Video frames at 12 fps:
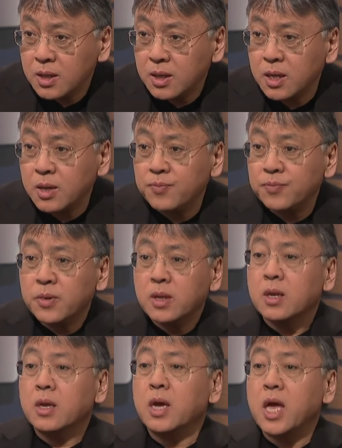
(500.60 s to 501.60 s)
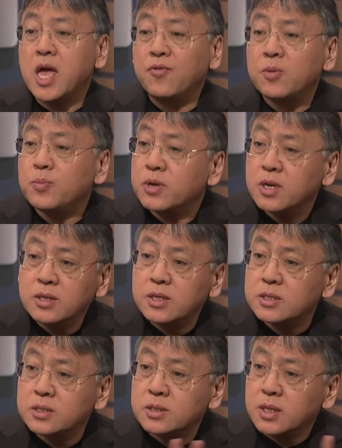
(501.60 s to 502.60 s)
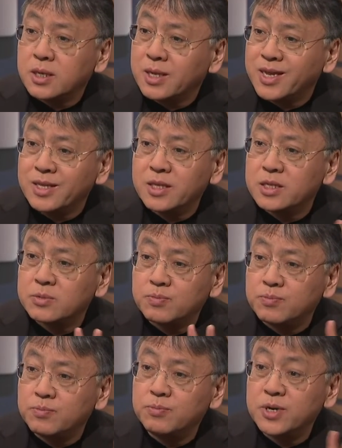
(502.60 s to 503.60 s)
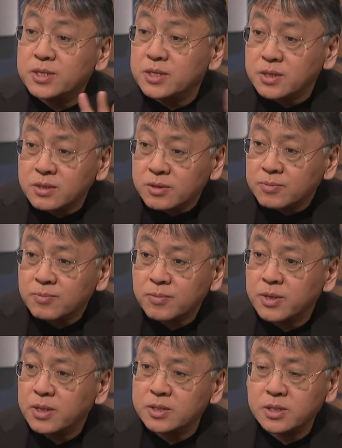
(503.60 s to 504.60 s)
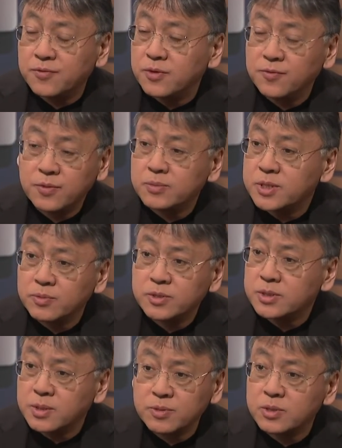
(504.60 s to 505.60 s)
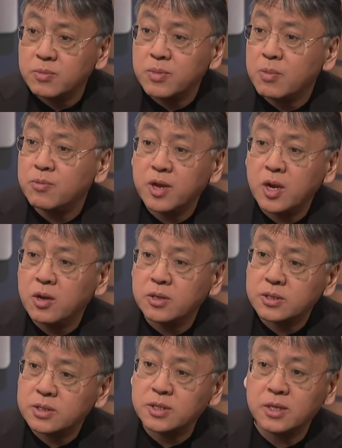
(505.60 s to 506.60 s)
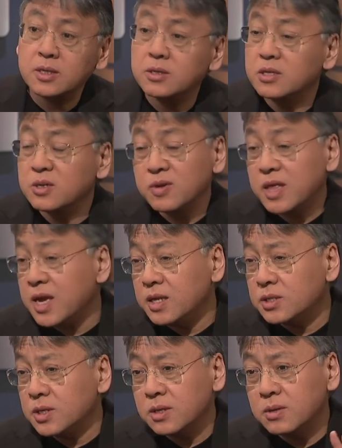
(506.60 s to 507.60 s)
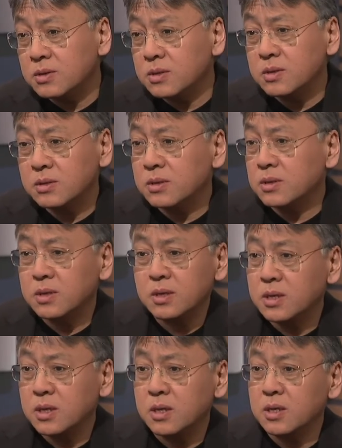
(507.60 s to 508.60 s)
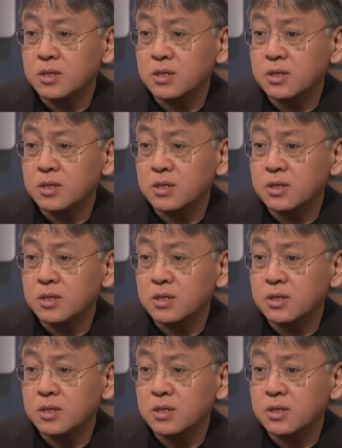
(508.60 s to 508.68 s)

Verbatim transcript: Um, everybody in this, in this Britain is suffering from some, some sort of memory loss. It's mm. nothing to do with aging or you know,